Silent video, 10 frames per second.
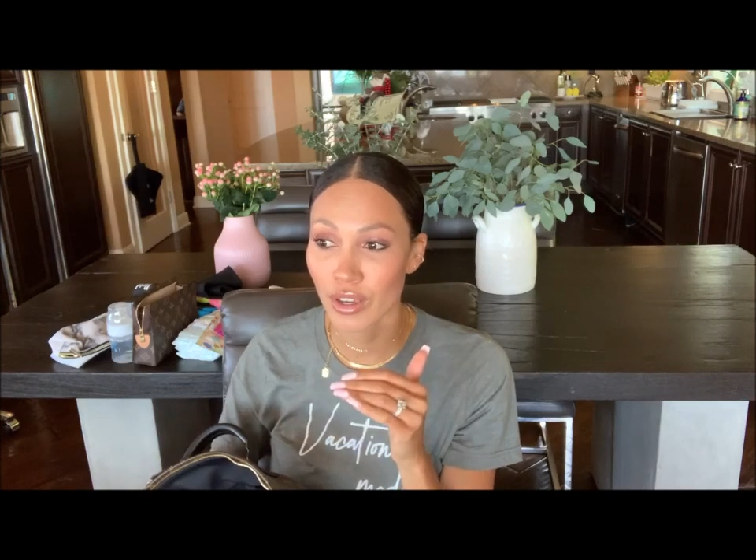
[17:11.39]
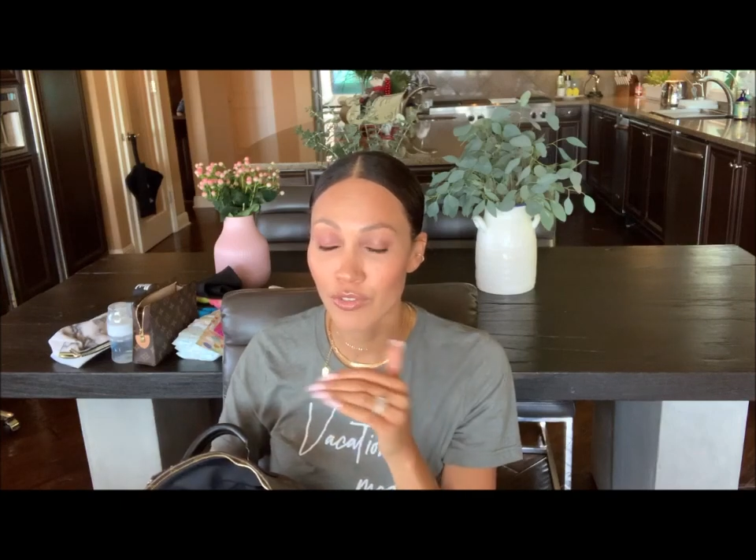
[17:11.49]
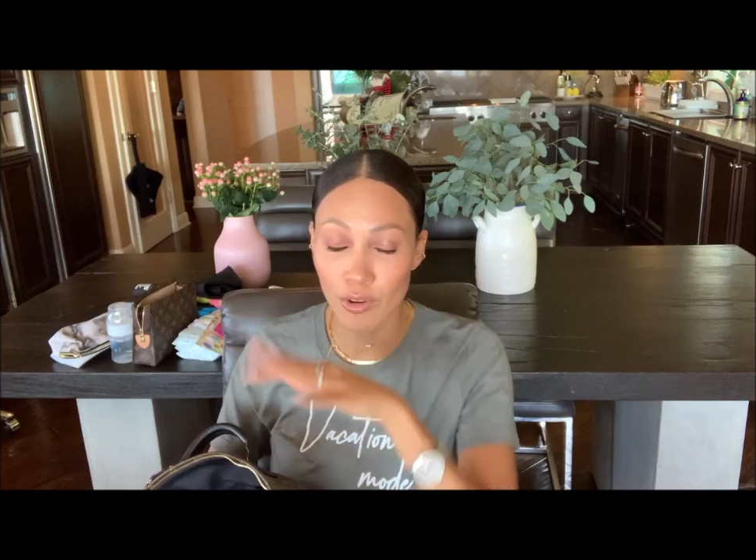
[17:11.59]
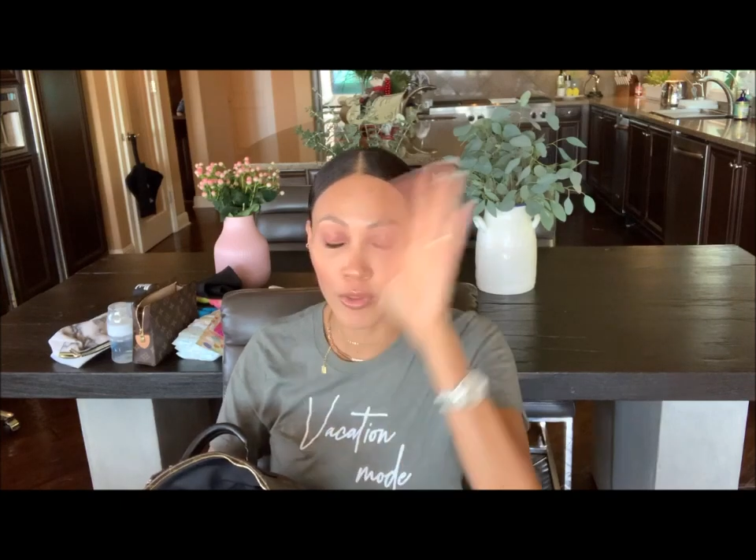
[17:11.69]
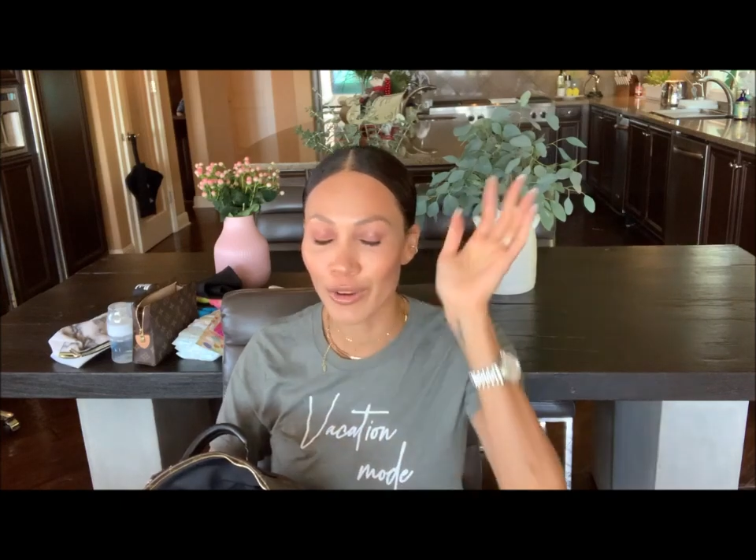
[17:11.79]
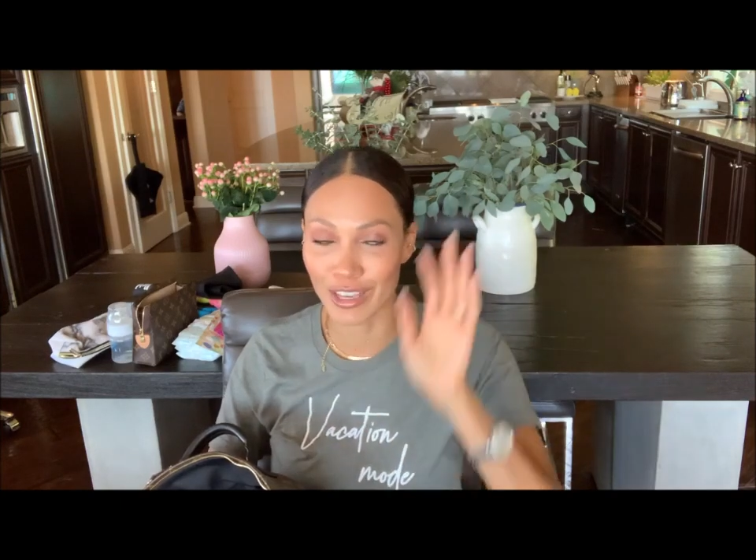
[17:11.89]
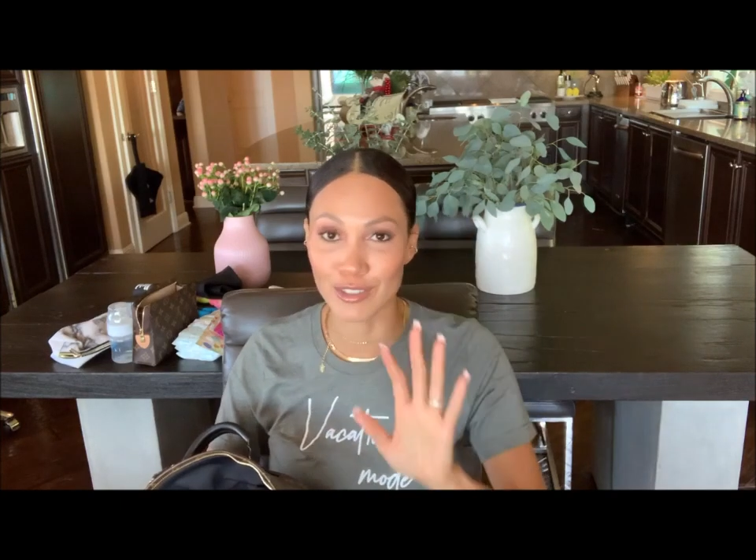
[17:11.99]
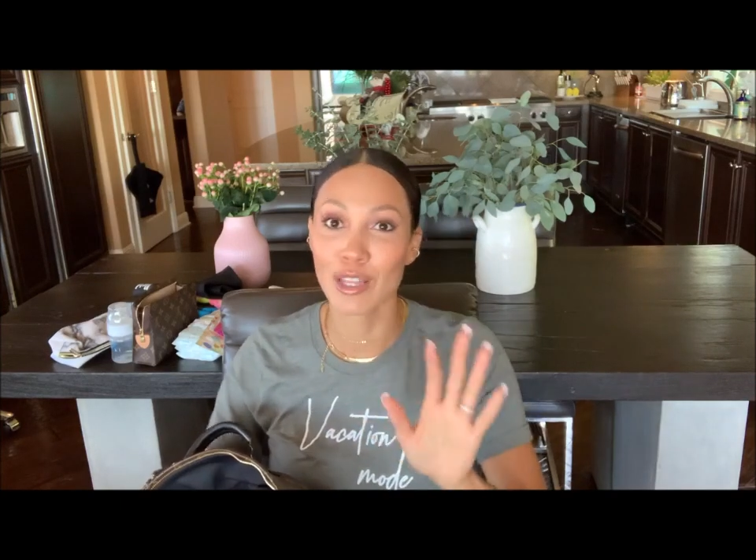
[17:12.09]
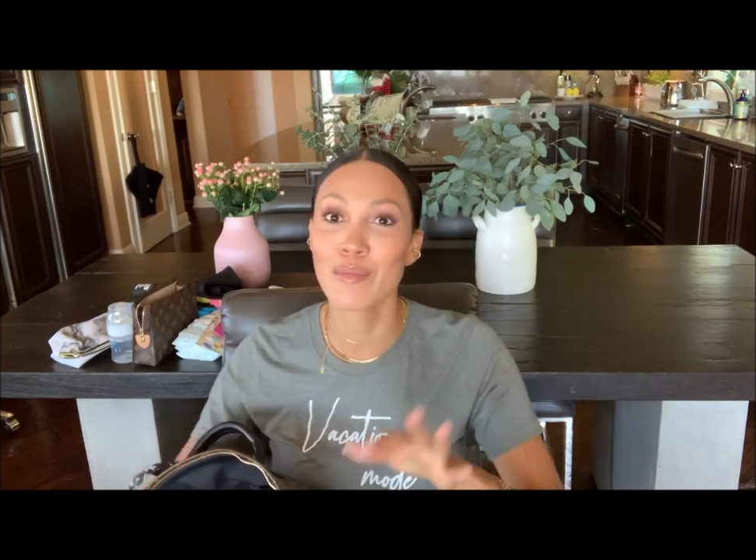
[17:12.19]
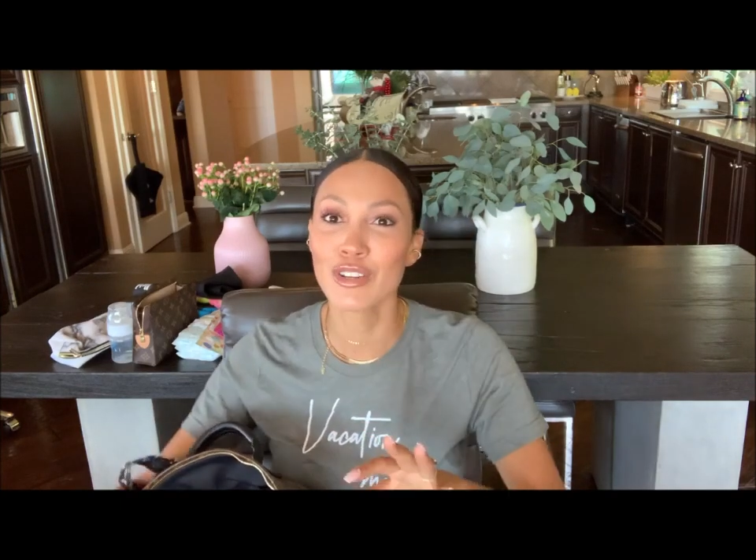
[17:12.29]
okay,
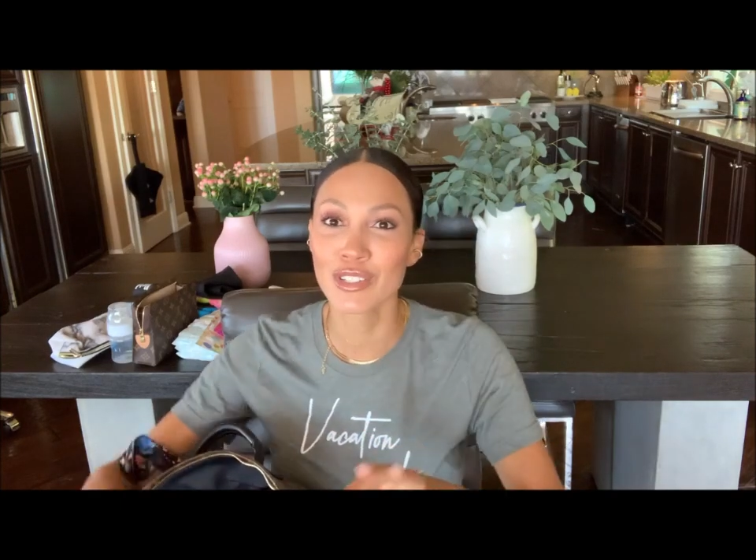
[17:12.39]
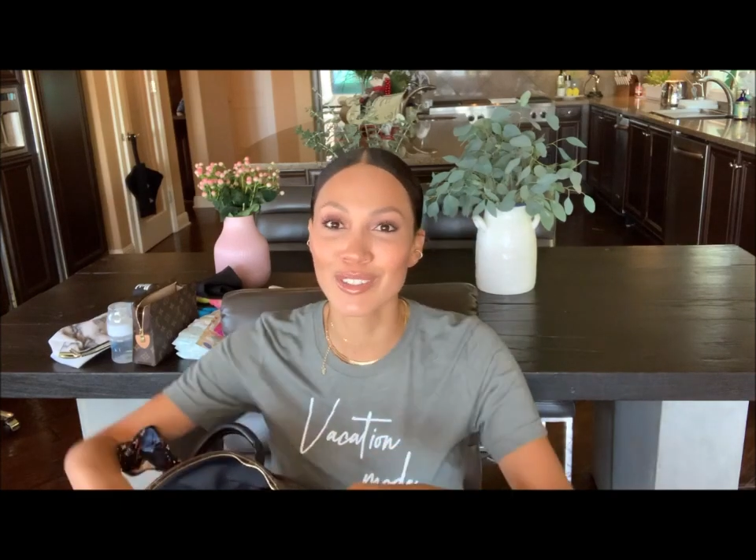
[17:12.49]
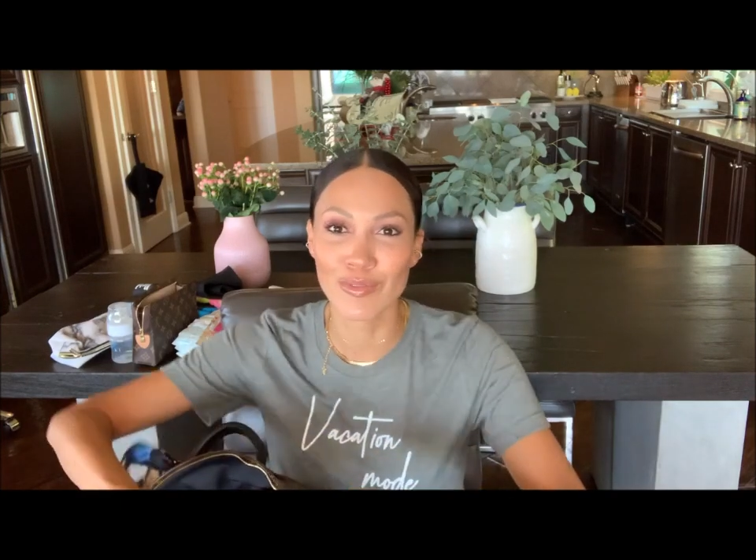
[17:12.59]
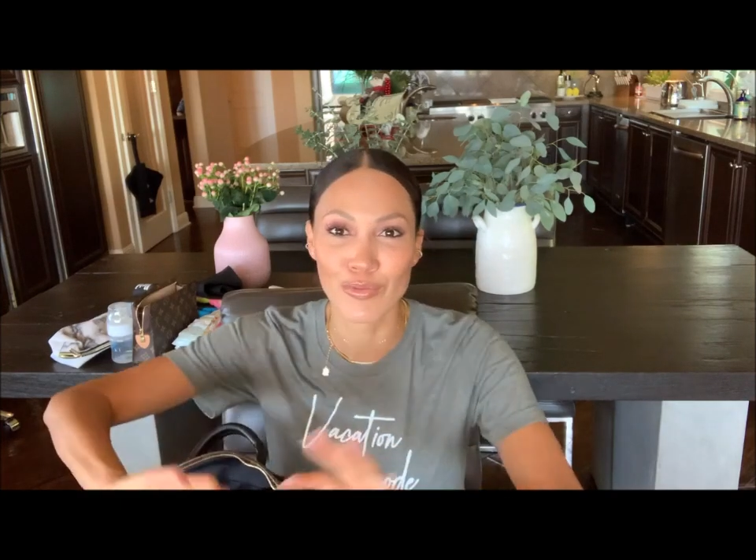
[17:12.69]
so let me just